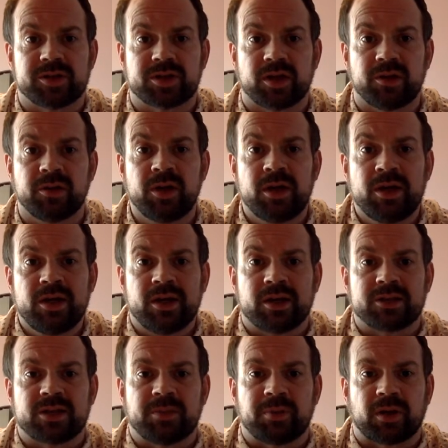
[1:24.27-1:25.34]
So
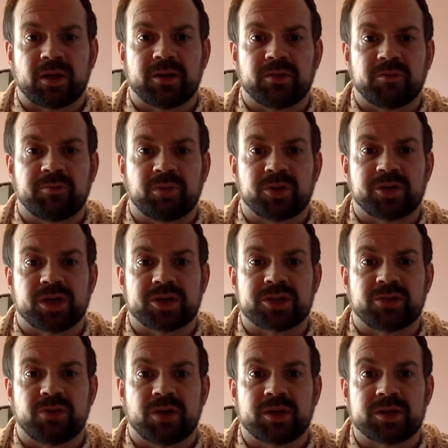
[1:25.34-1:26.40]
it's typically in projects
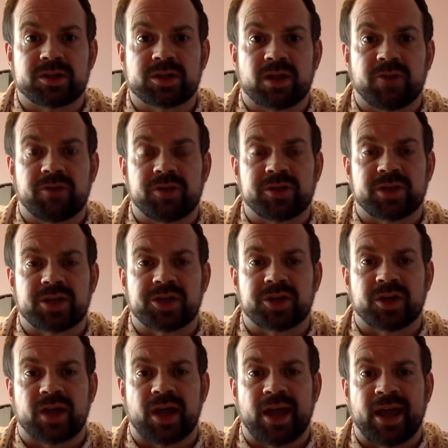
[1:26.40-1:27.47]
to run a discovery
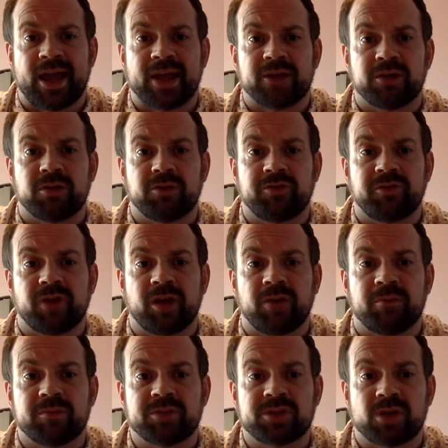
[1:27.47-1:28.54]
session ahead of
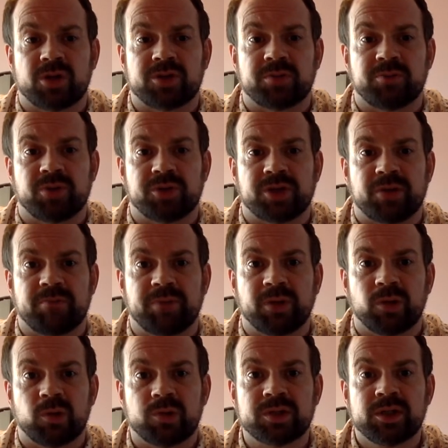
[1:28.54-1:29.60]
starting project
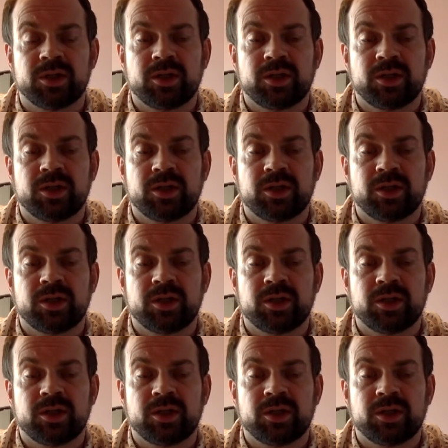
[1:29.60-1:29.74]
build.